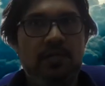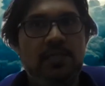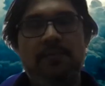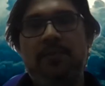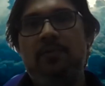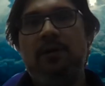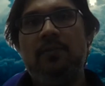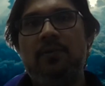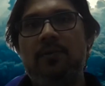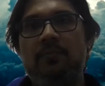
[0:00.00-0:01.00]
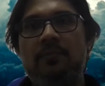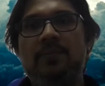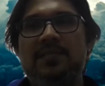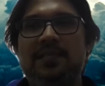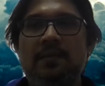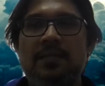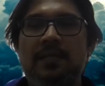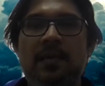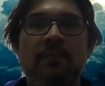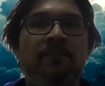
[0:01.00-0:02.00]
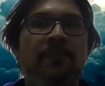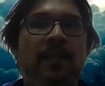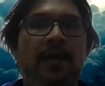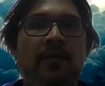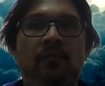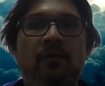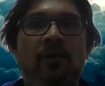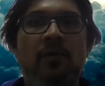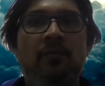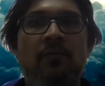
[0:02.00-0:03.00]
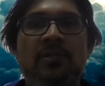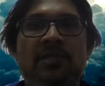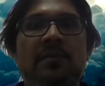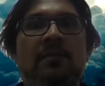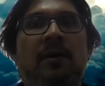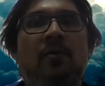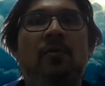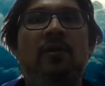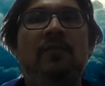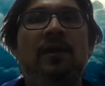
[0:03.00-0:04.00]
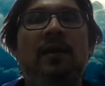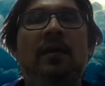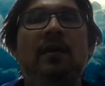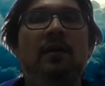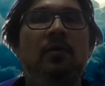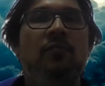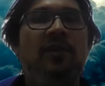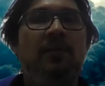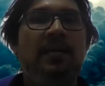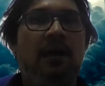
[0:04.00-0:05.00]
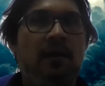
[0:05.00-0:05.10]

It's up to you. I'm not going to push because some of the time I don't want to push in a boundary where you feel a bit